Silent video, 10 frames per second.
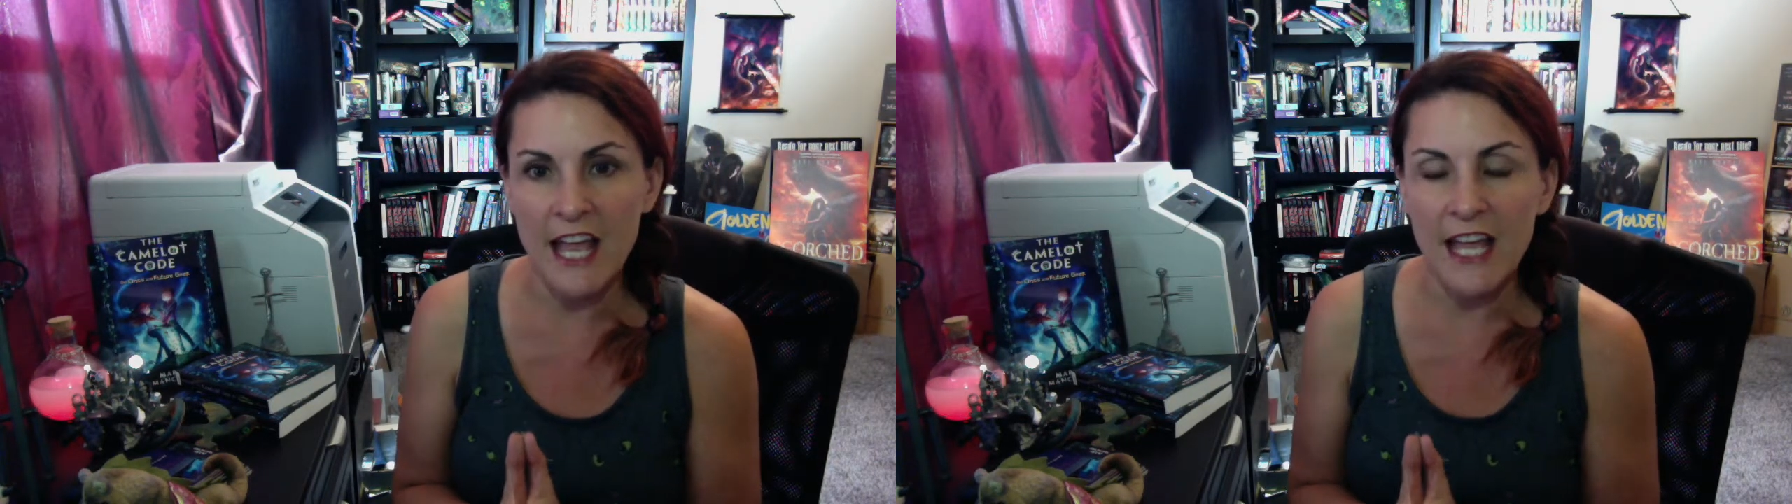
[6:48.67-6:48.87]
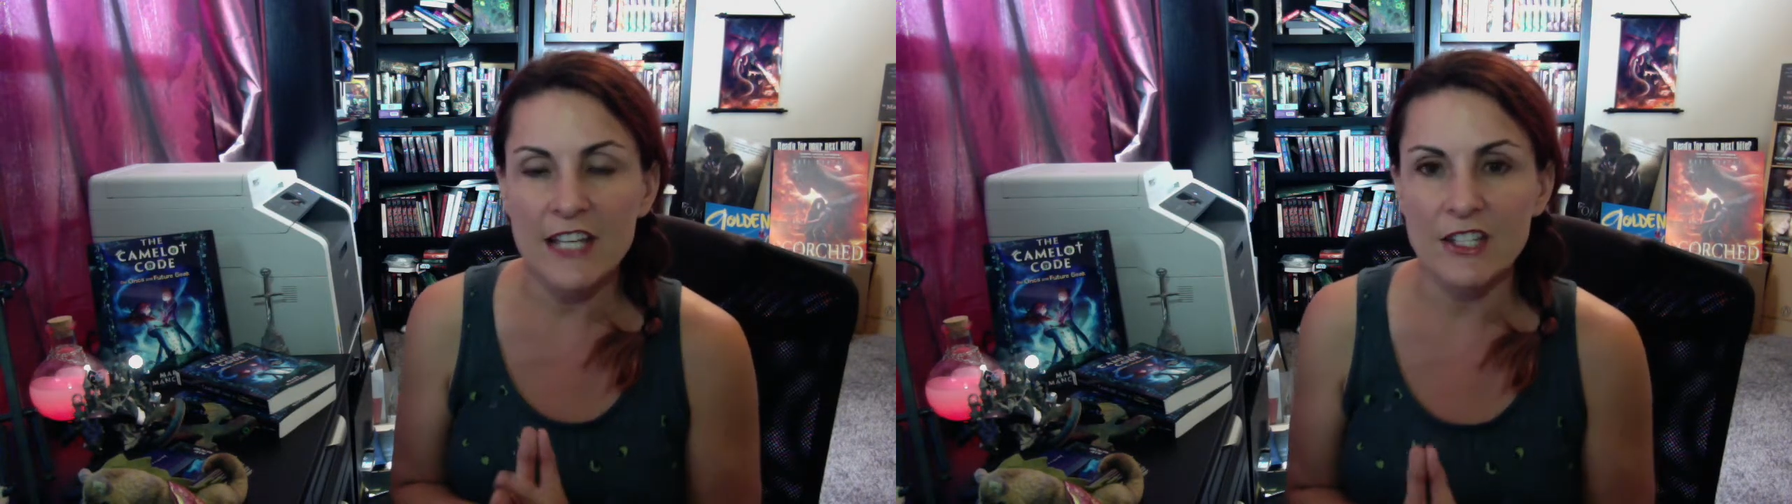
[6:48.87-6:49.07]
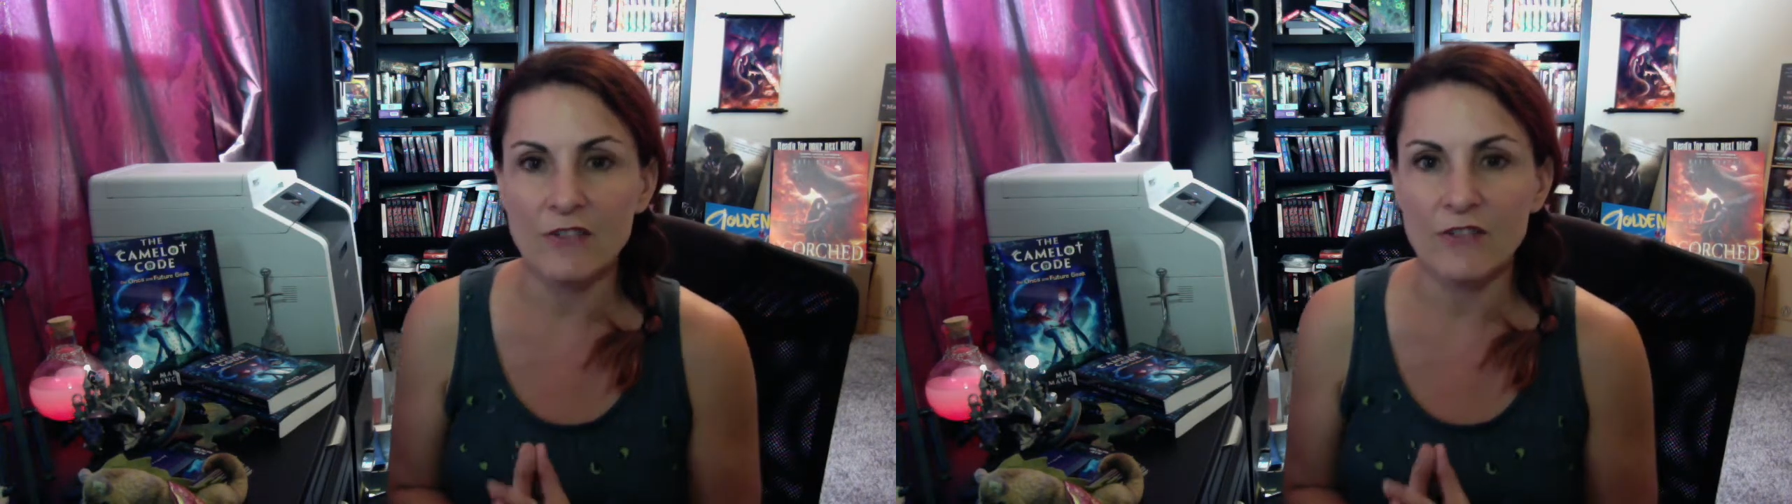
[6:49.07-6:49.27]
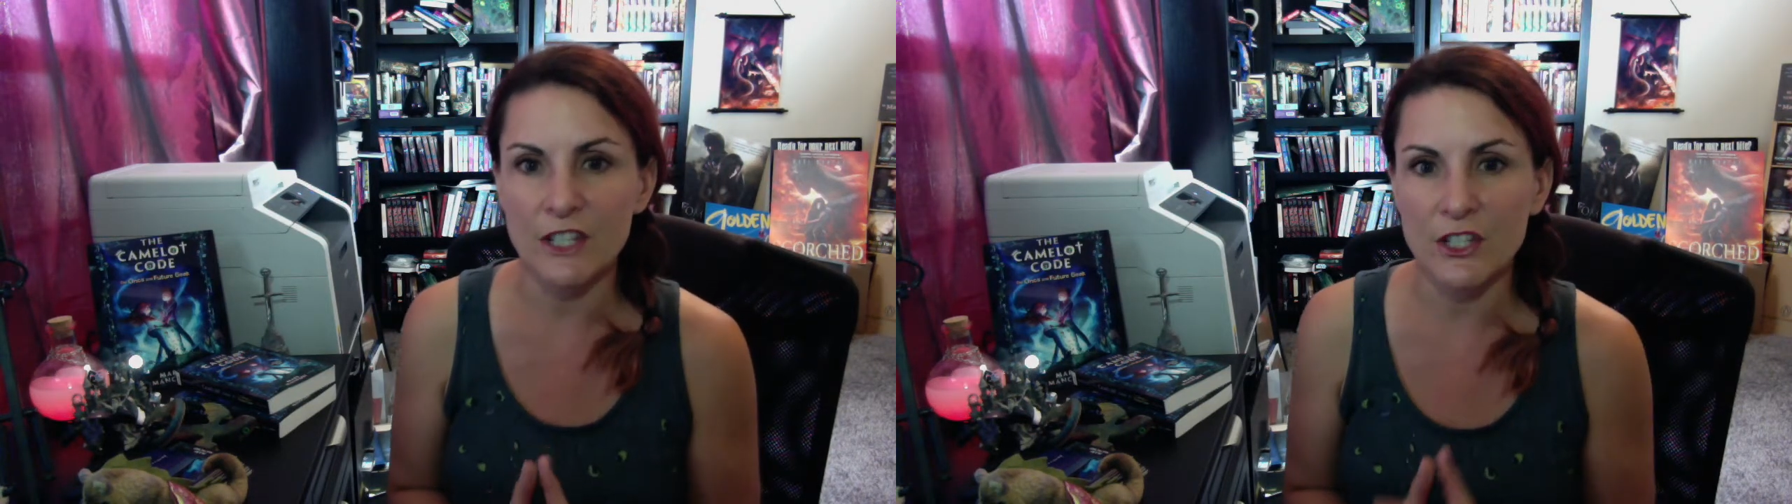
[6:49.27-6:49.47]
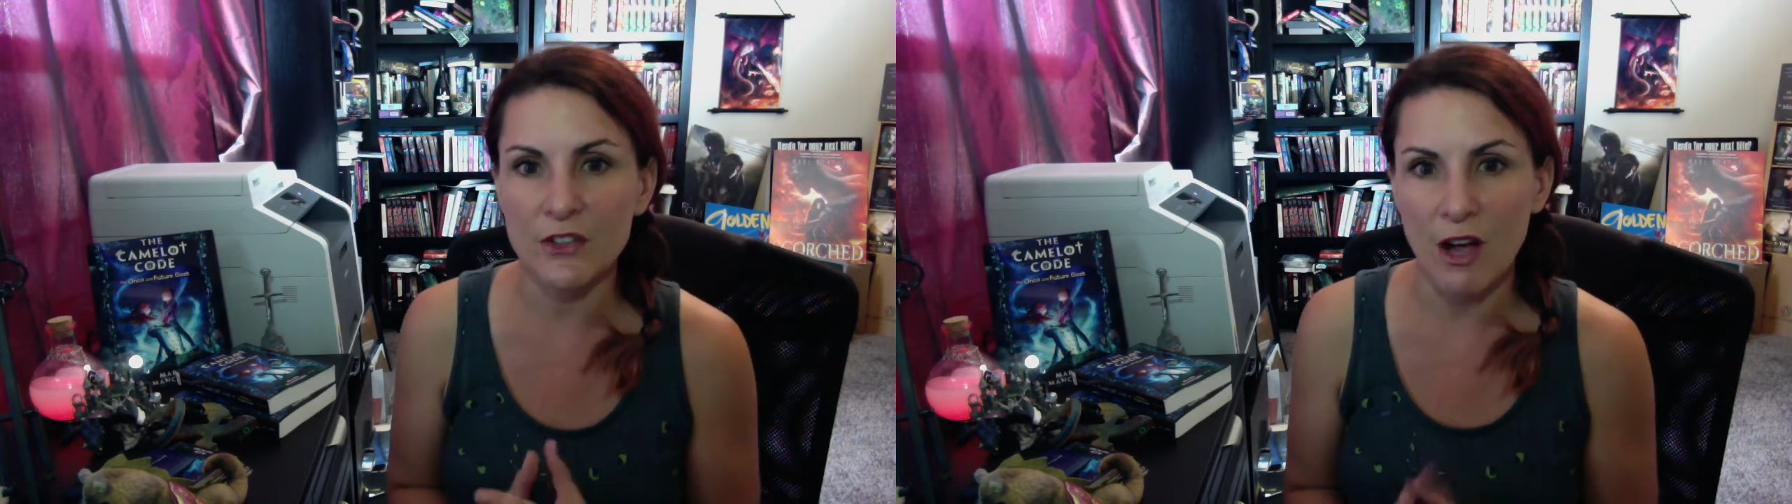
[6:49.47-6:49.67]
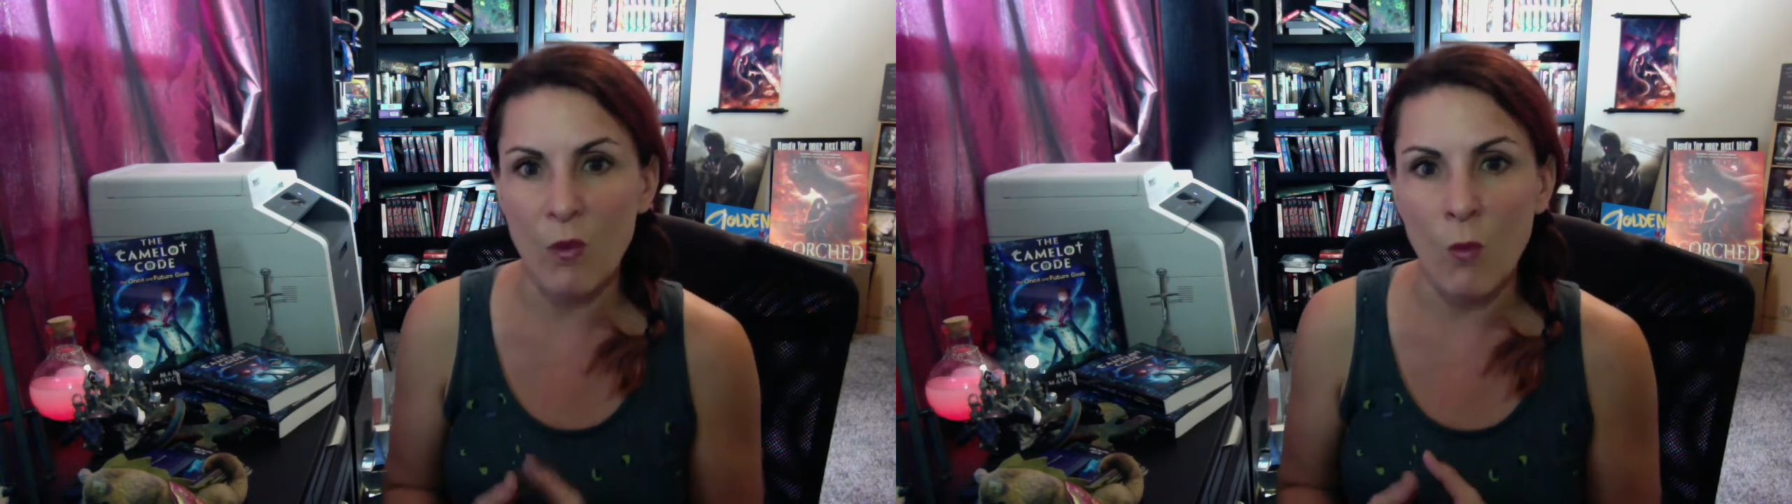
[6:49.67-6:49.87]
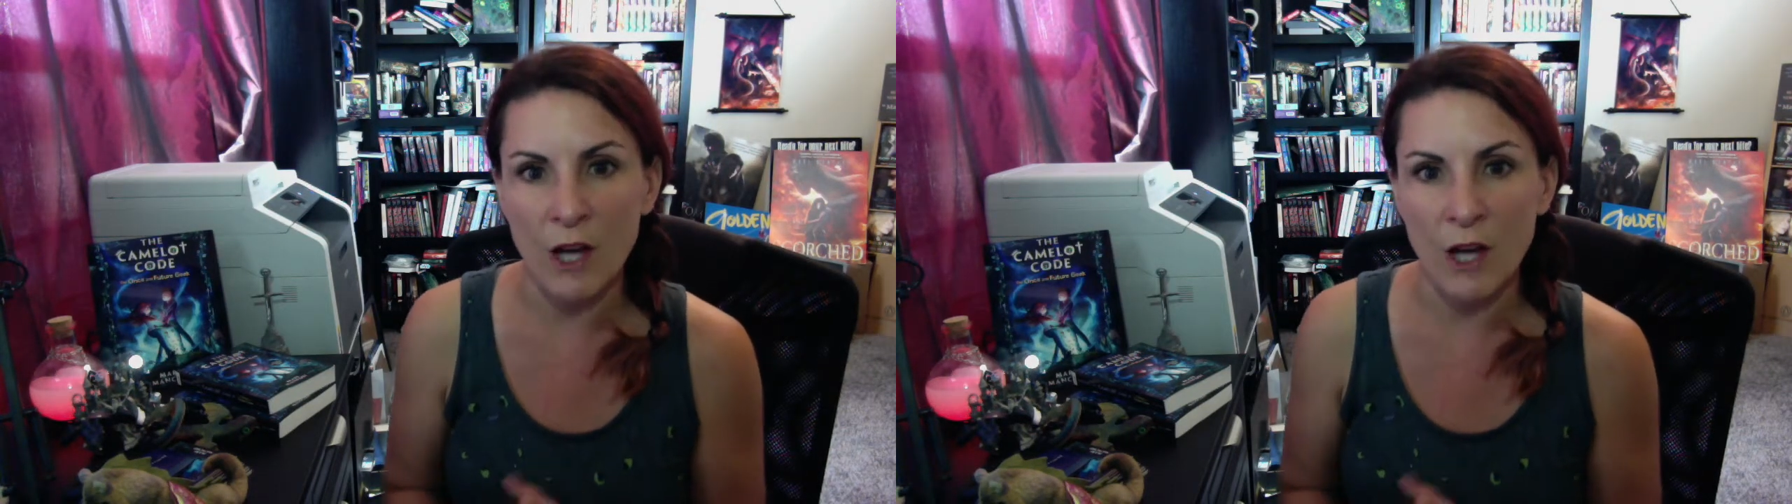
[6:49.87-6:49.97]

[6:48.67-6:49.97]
is to figure out what